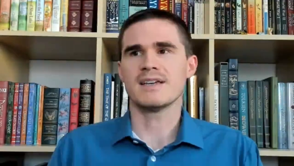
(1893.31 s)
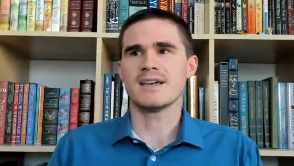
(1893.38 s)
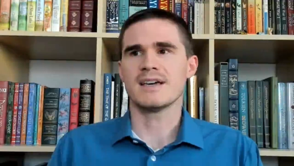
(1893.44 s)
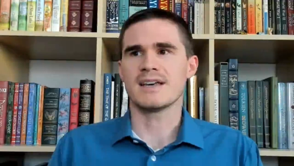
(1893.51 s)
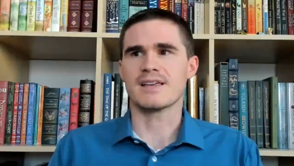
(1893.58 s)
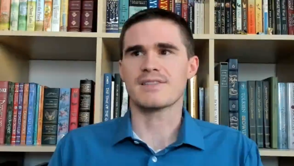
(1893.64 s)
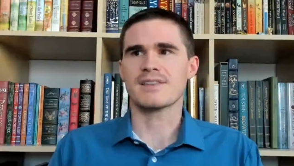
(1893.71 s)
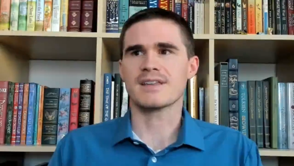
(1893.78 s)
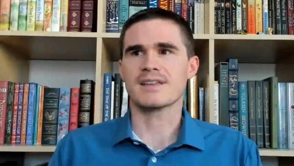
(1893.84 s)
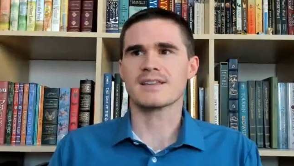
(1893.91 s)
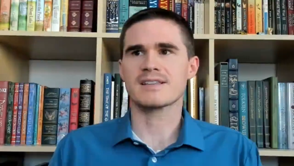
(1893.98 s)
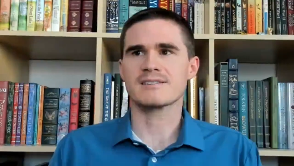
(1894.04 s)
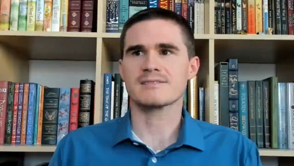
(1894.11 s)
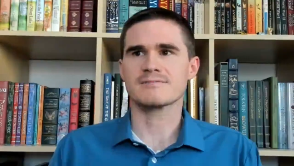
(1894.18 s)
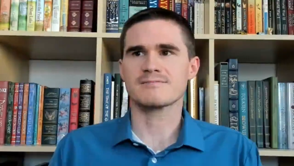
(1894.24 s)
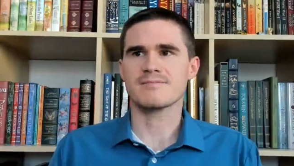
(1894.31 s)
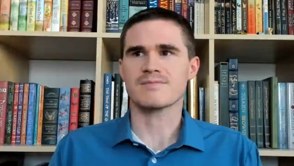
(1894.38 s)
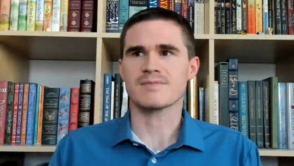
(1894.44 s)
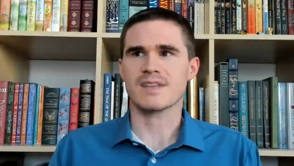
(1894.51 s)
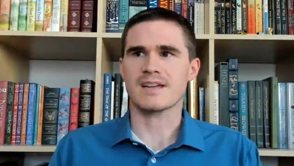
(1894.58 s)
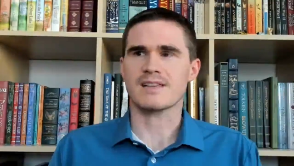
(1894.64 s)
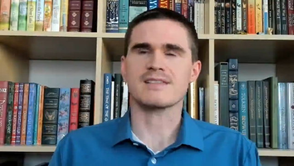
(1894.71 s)
And I think
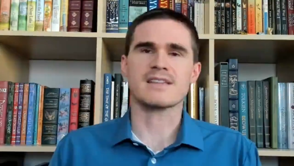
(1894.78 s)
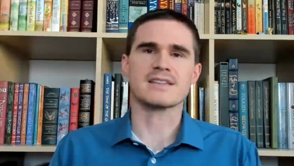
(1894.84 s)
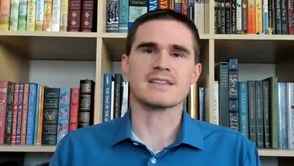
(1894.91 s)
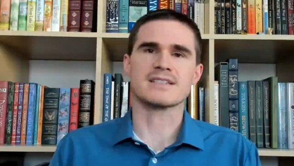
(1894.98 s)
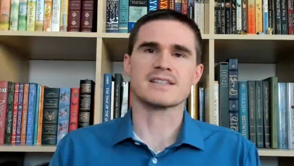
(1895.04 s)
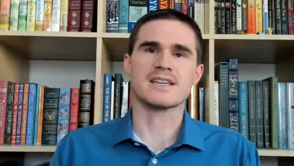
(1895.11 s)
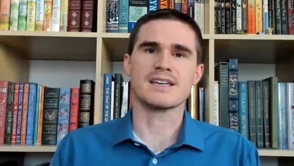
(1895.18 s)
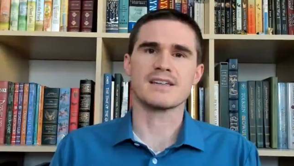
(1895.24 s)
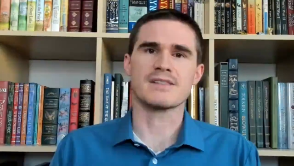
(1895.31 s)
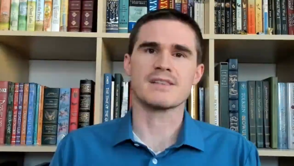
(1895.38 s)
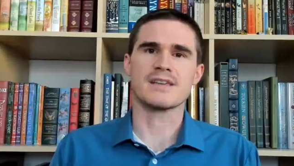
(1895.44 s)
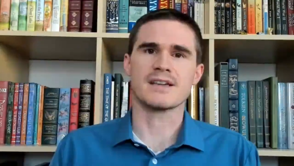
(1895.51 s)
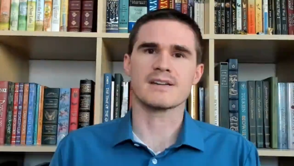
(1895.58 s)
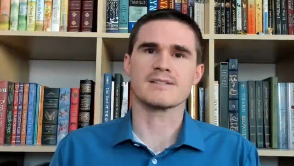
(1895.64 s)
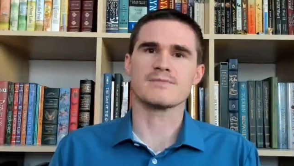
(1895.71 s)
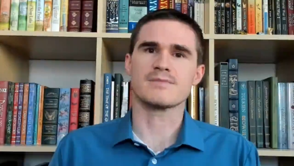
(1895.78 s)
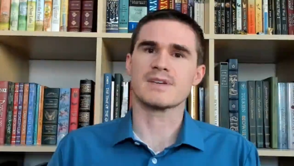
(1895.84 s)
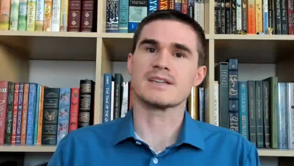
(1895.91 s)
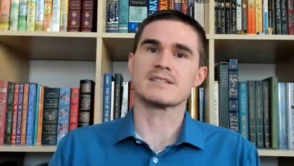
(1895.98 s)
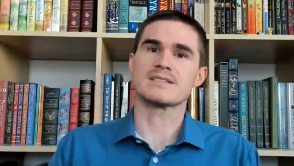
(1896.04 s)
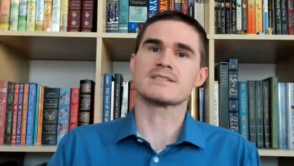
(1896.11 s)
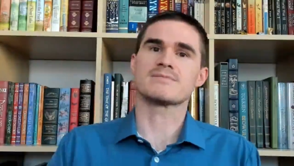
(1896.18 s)
that's a key thing,
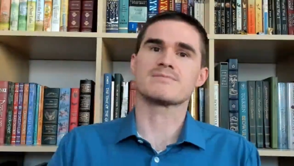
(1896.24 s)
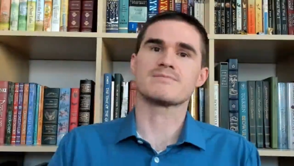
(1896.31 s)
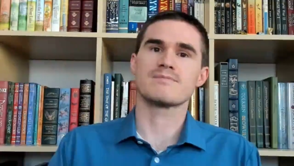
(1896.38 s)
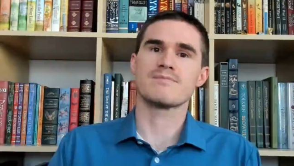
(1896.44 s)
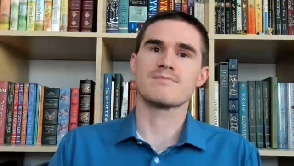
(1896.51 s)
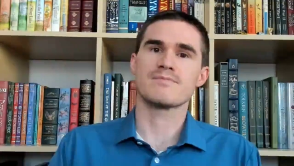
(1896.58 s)
because